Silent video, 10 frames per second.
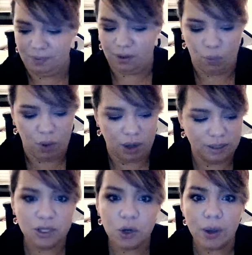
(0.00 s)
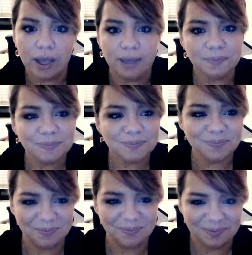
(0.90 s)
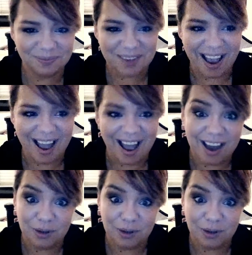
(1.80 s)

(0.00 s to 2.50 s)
while it's annoying, I